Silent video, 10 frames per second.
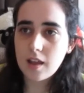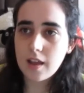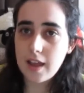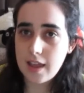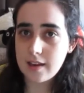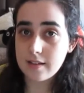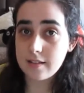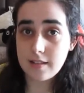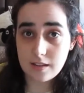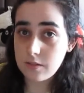and
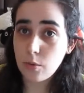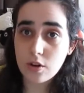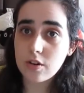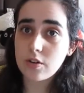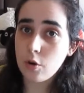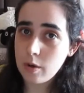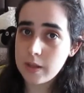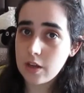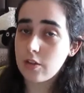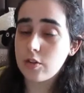that's what
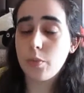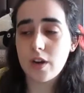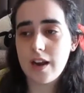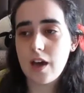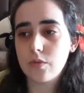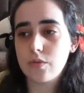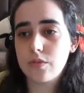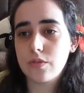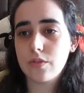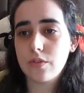Noemi also pointed
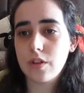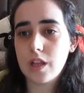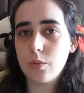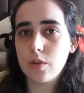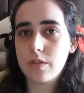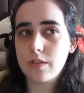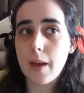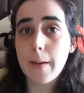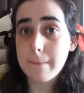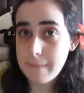out, it would
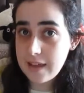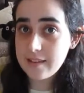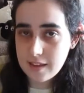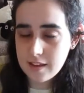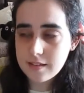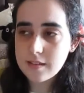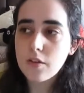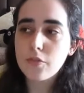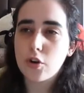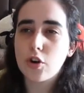make sense
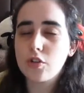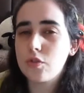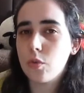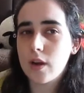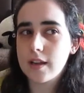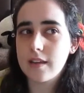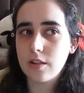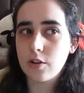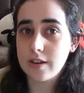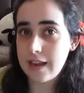for her to want to kill
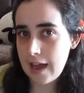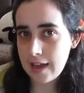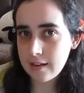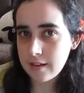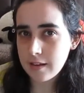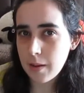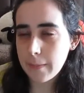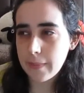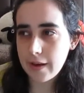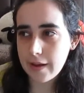her dad,
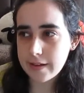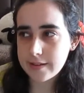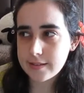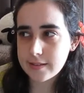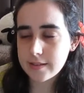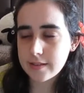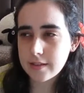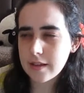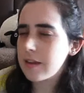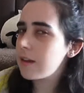but
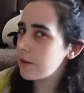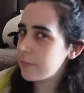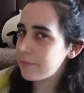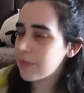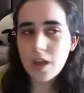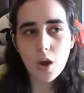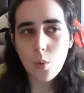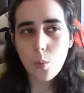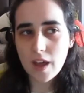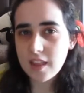
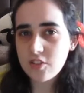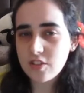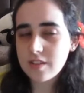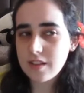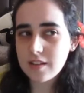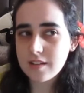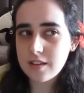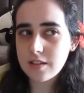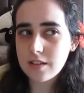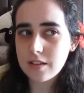why did she decide to
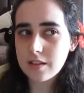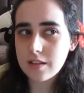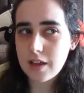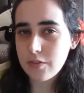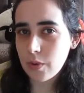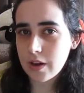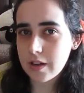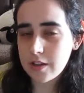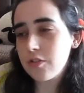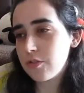kill everyone?
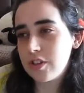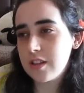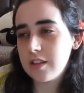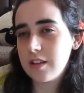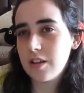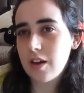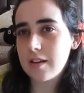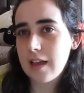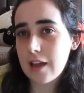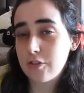And also, she did not
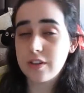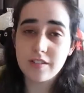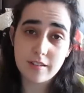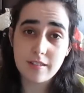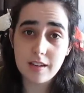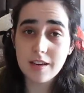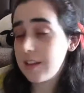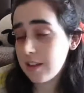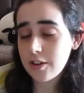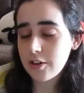actually succeed in
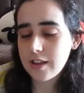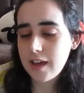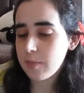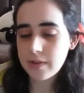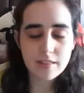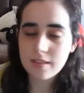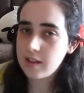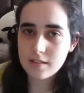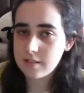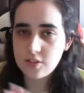killing her dad, but
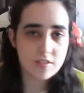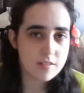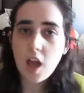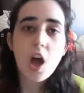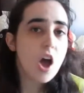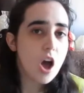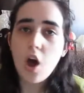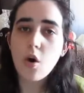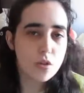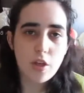that's just
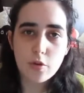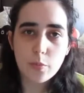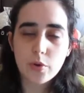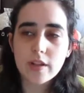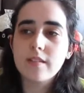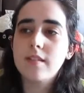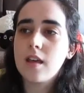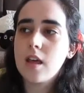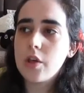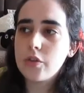a whole nother point.
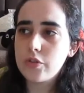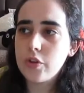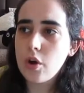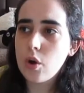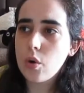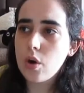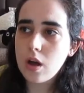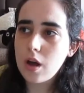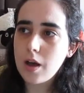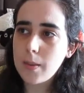
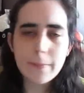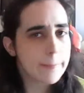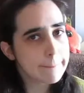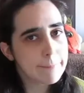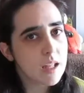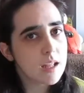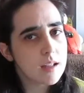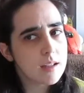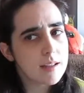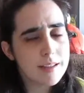So,
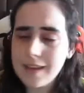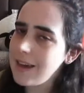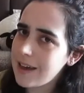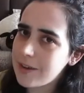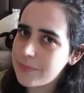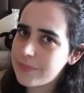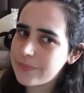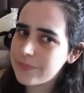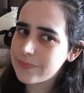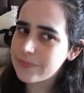yeah,
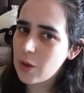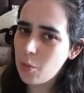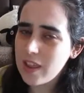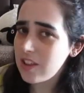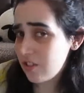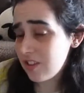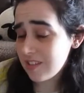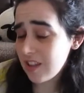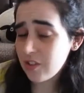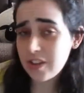why did she
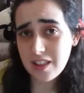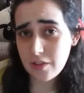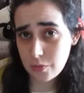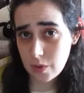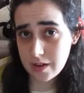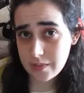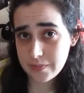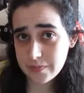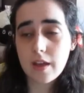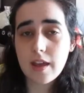decide to kill everyone?
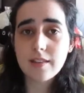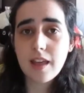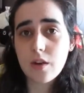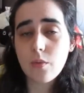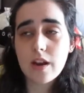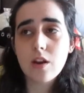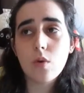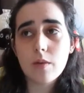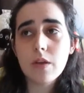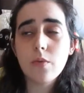And then when
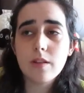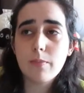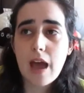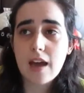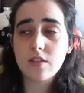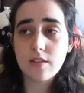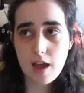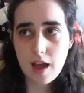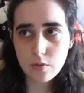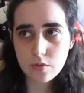Noemi went back to the
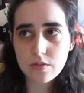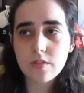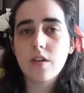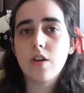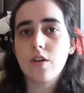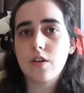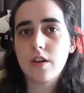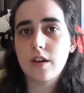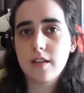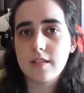house, her
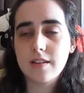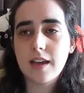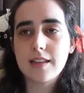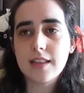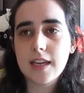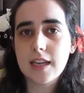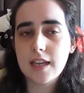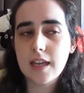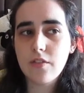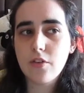cousin Catalina
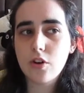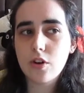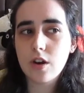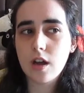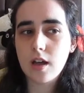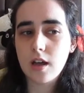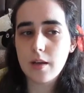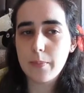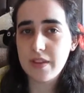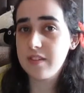gave her
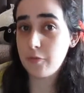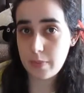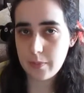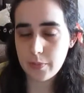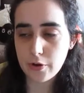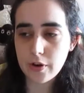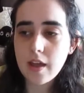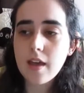a piece of paper